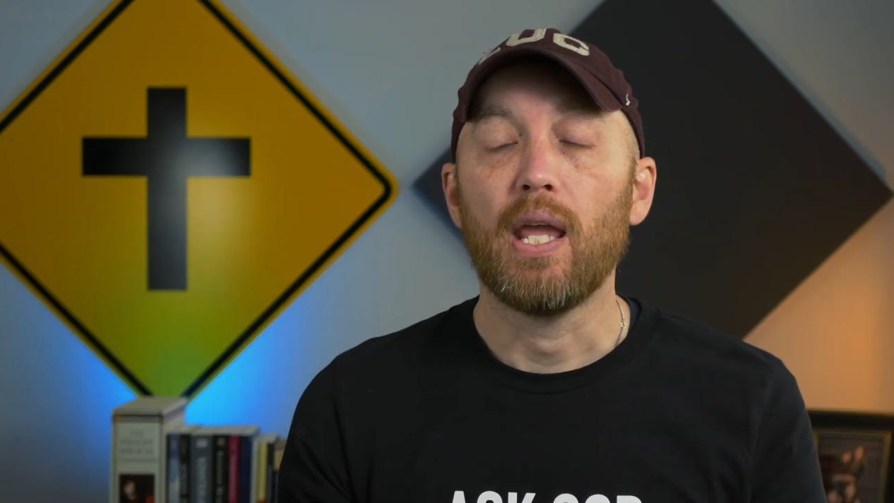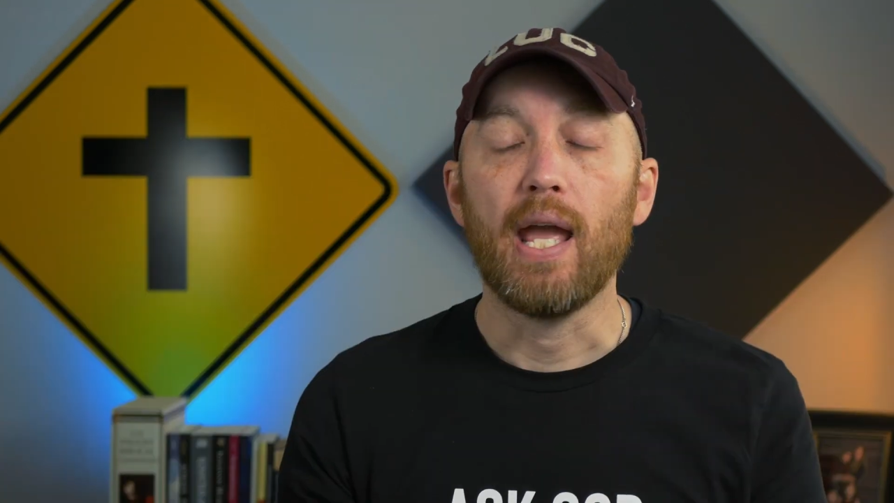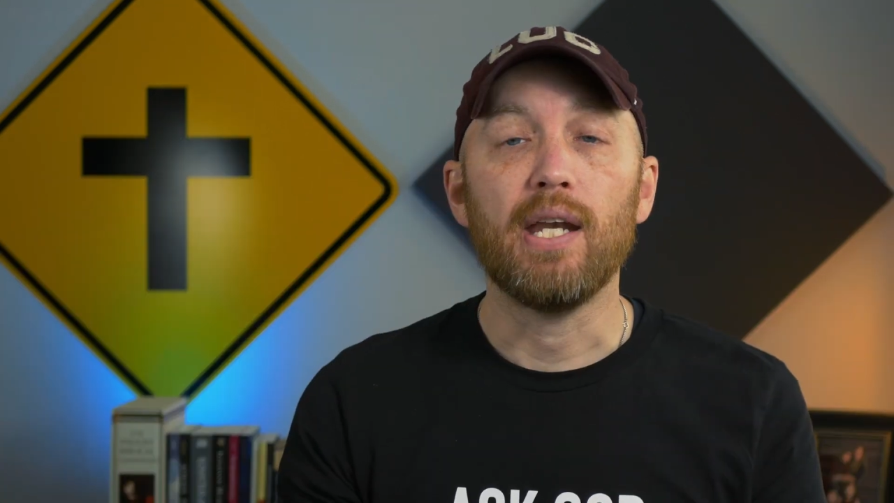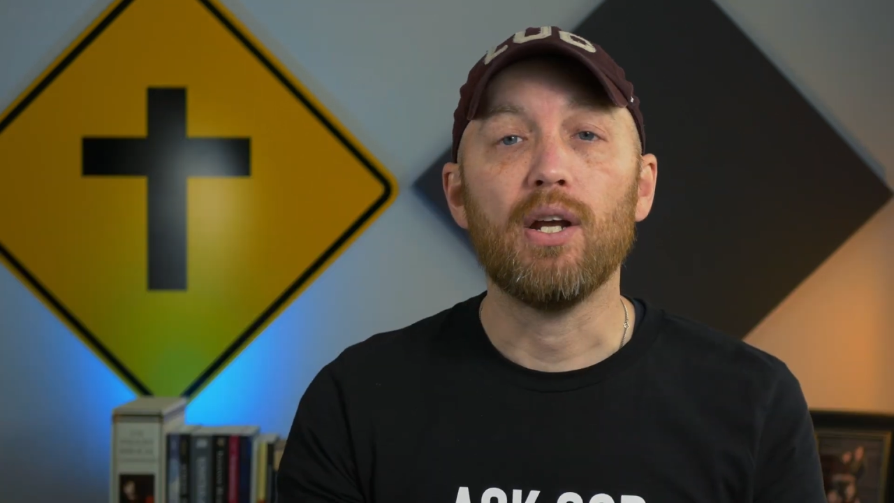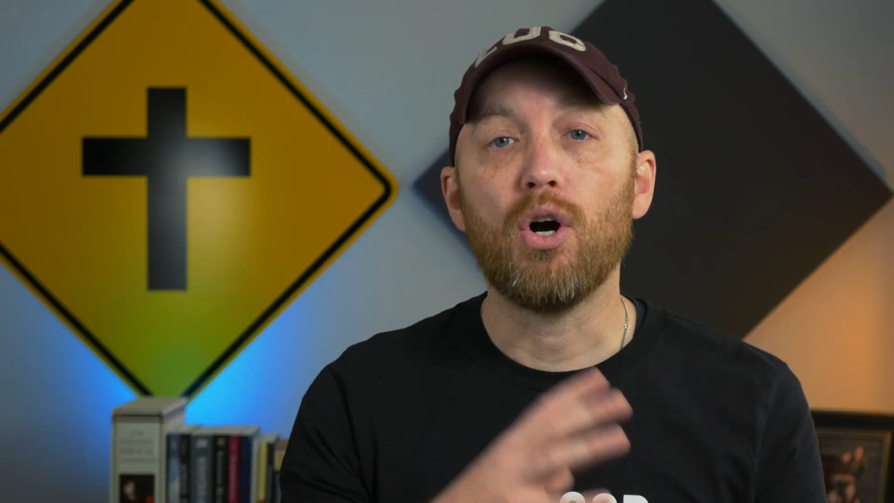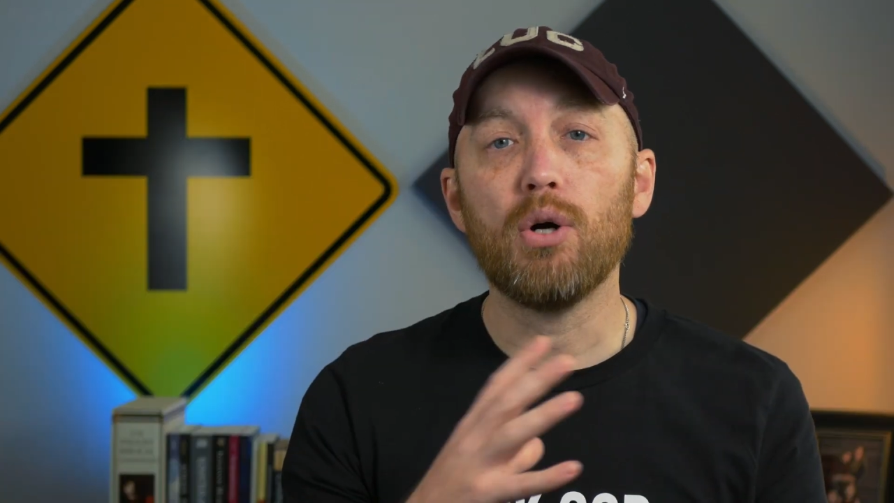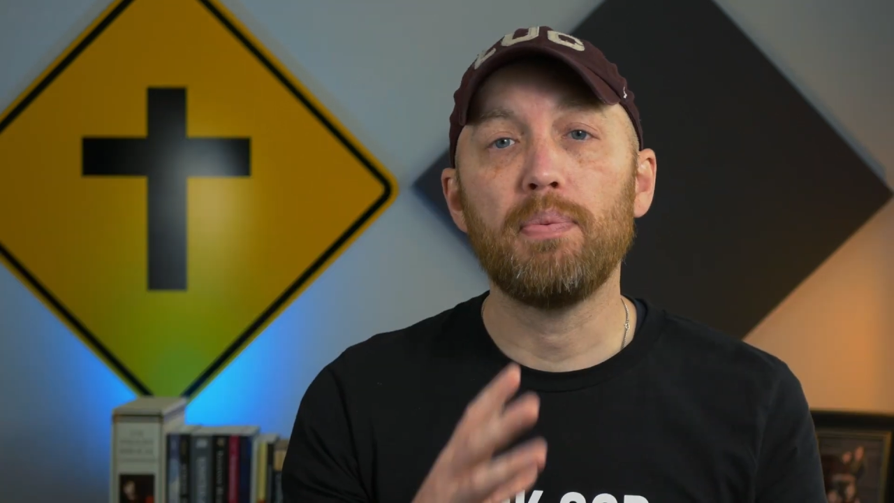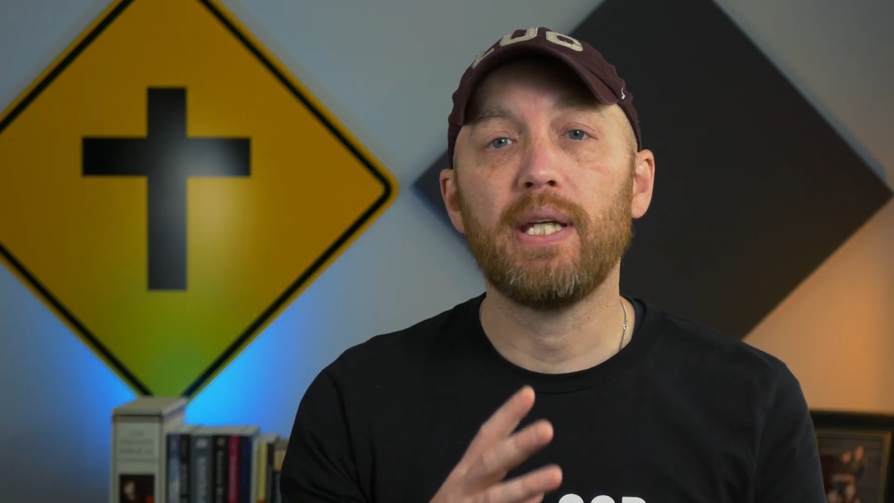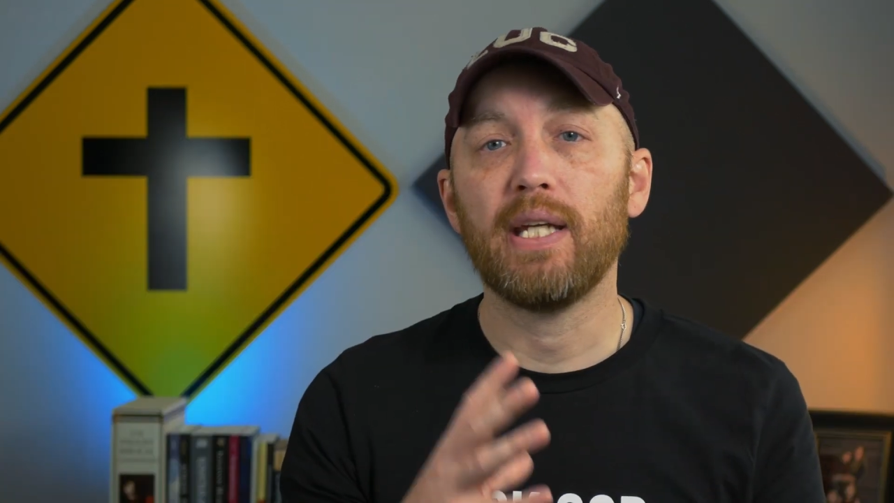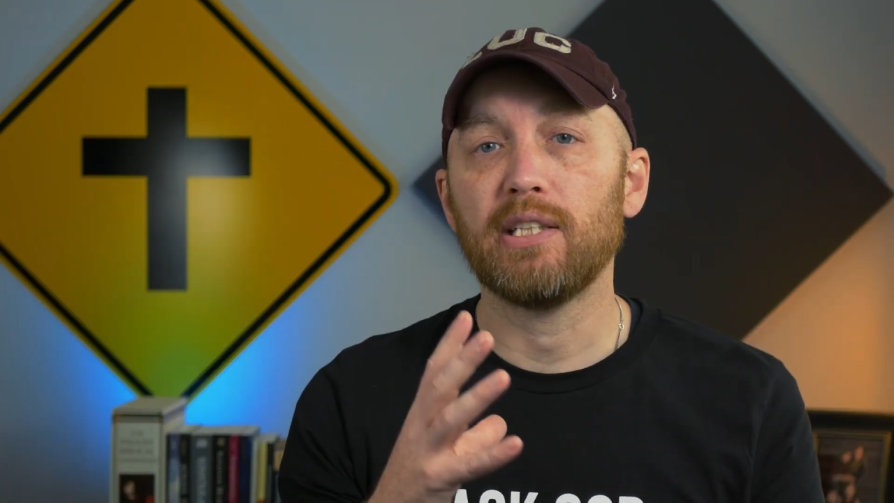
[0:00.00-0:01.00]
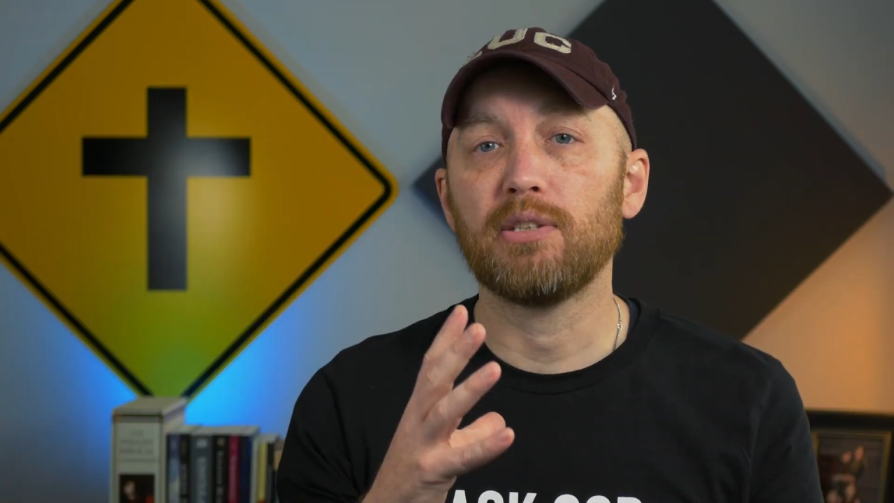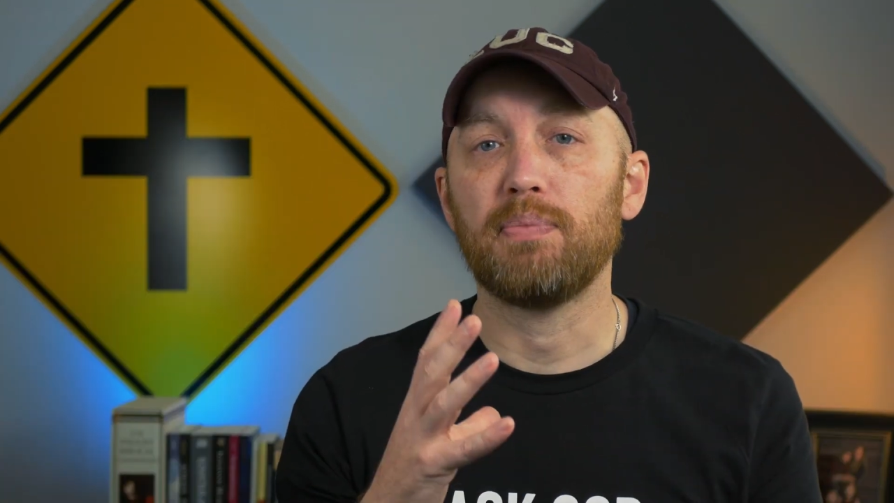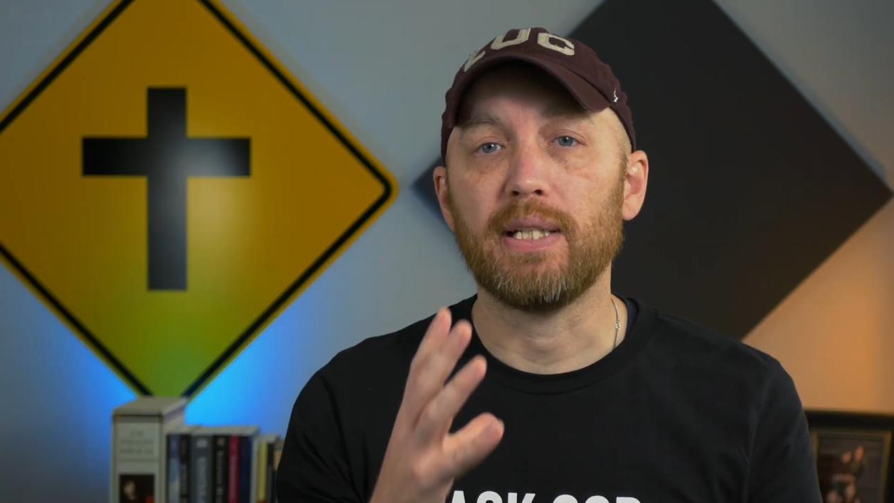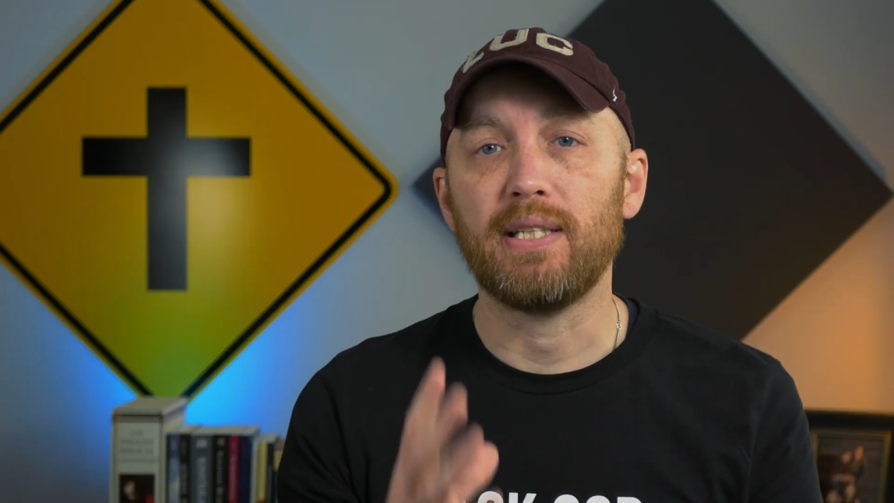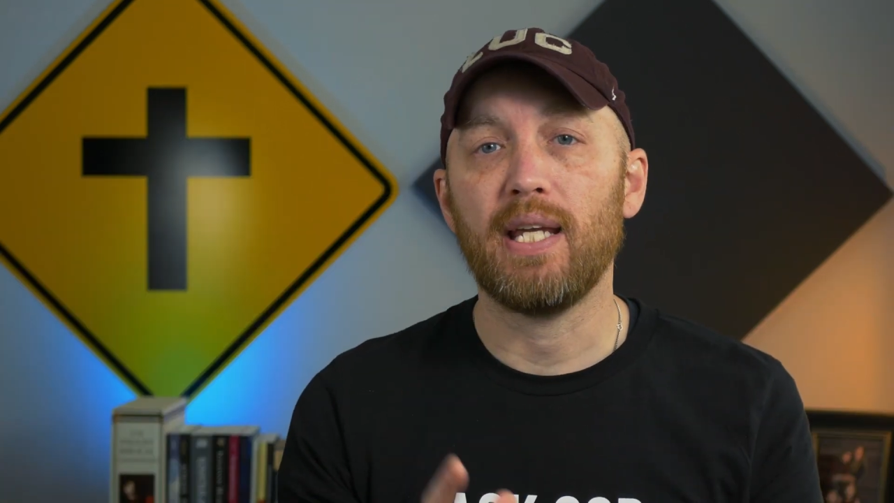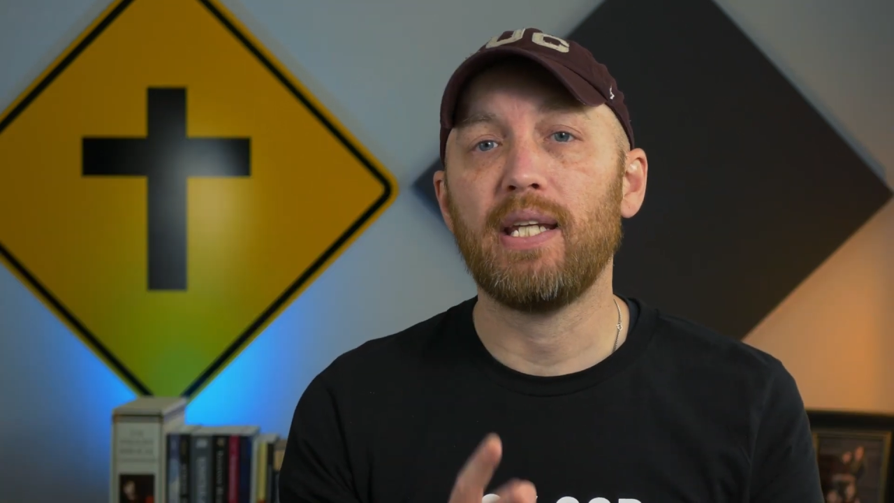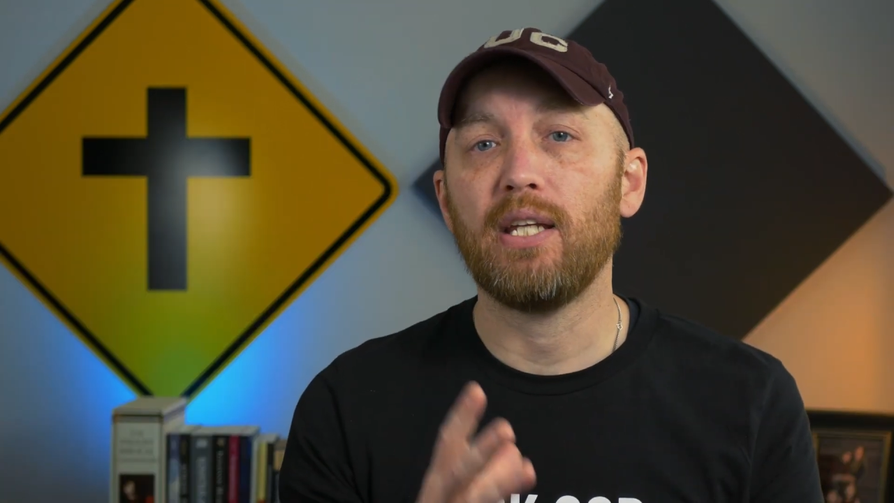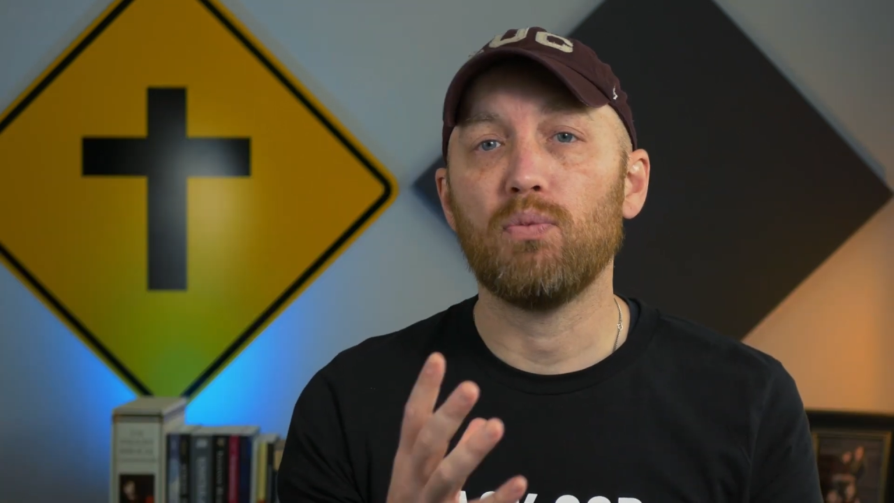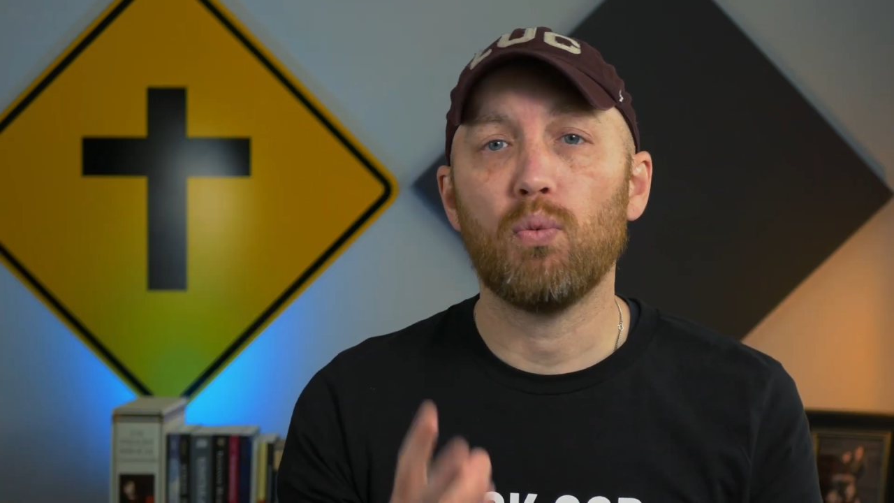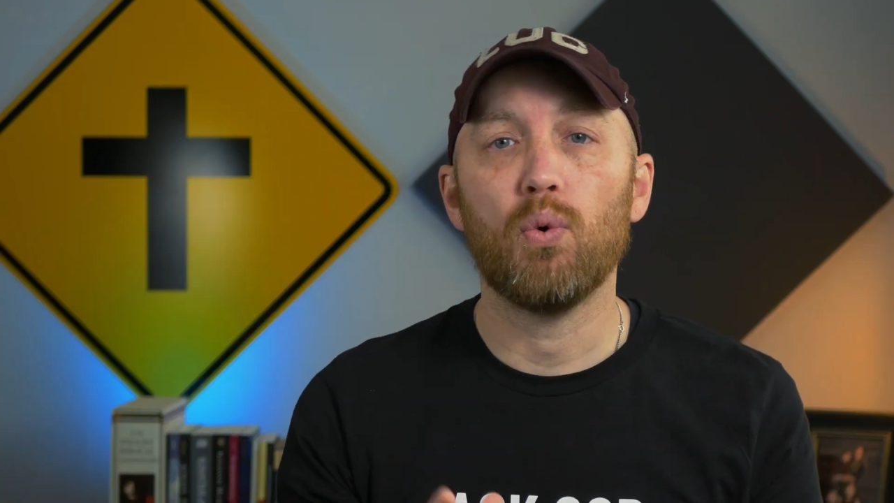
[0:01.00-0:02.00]
And it all begins by
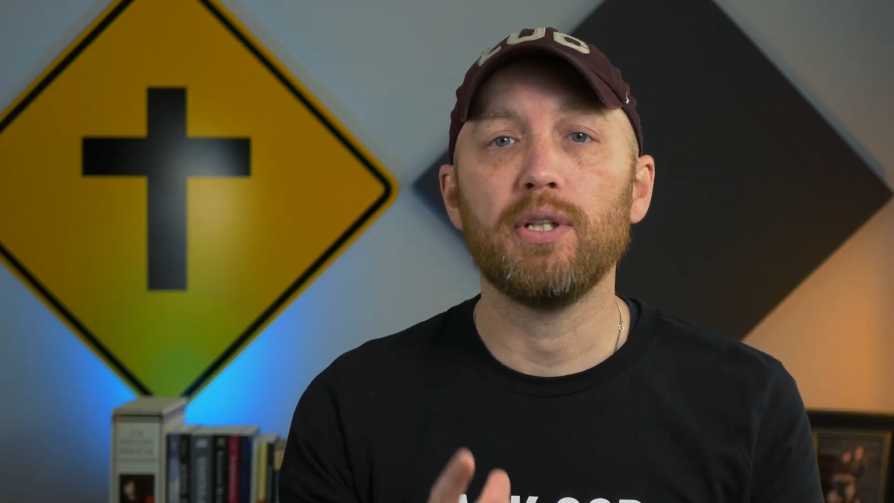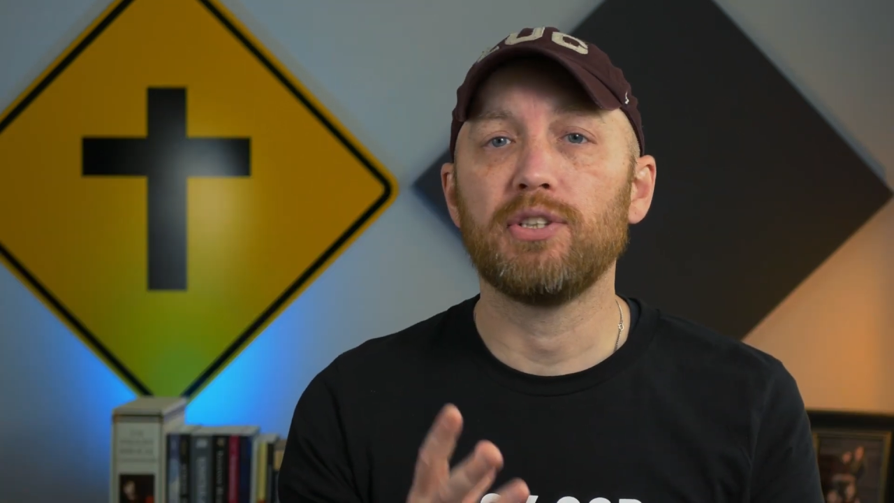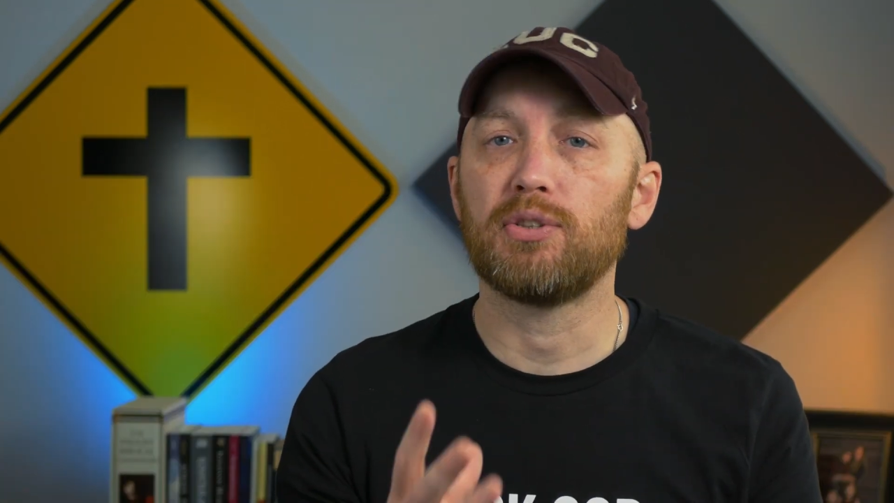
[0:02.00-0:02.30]
taking one